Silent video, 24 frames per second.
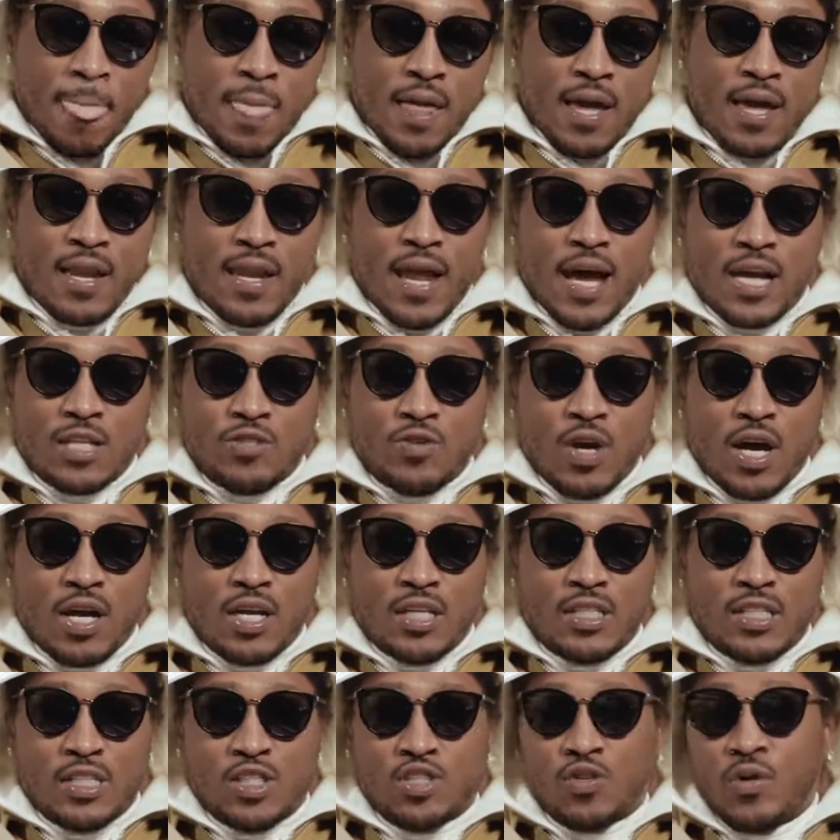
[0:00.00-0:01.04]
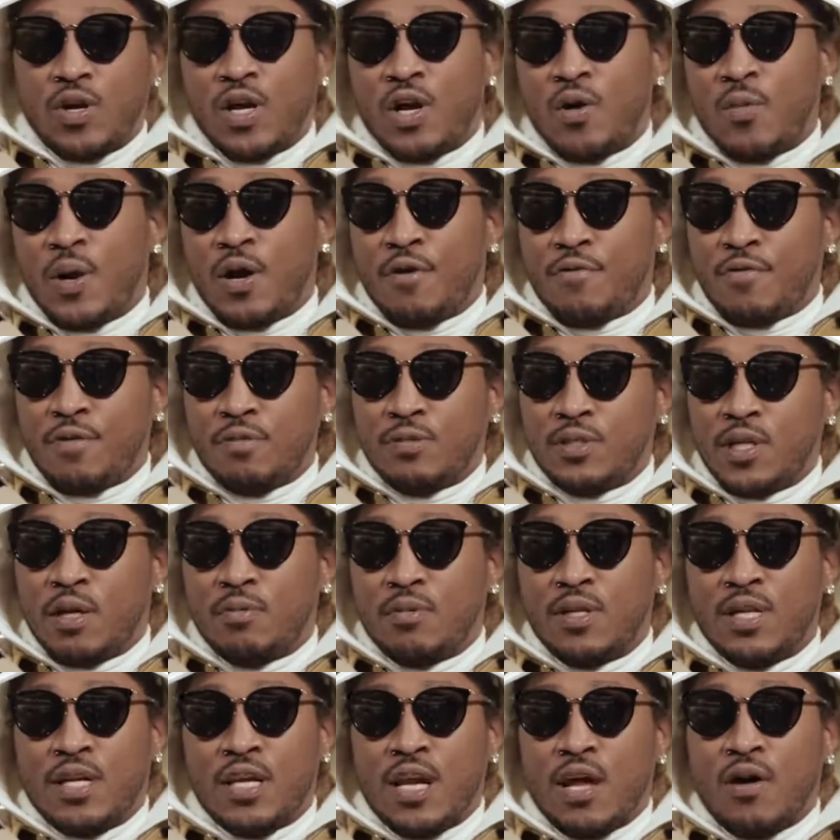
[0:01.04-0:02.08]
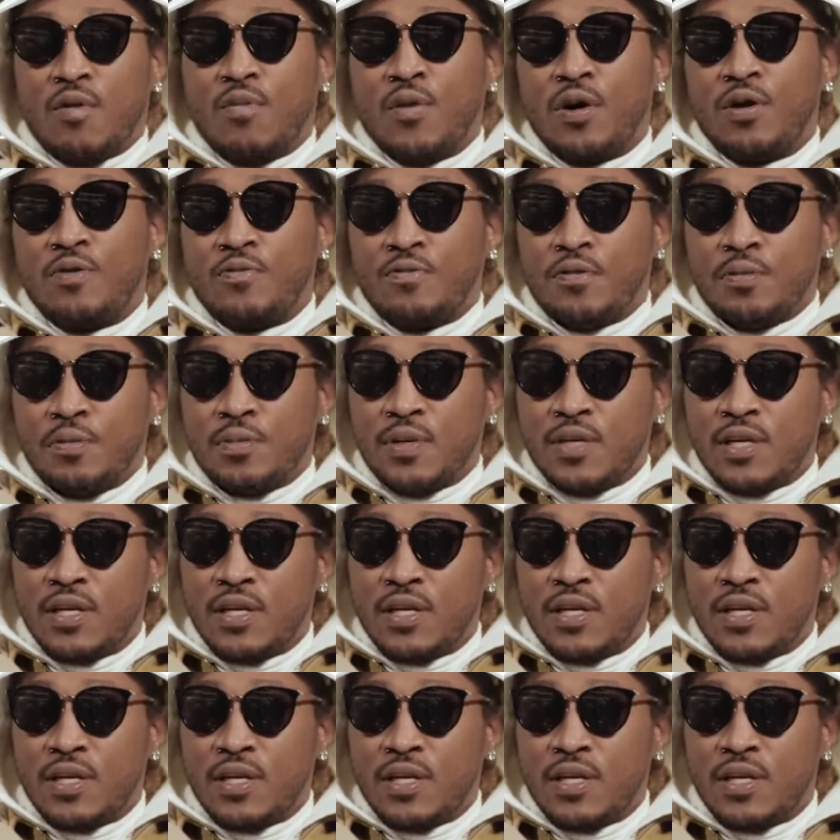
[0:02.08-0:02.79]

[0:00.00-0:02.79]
and not trying to just stray away from something that worked for me.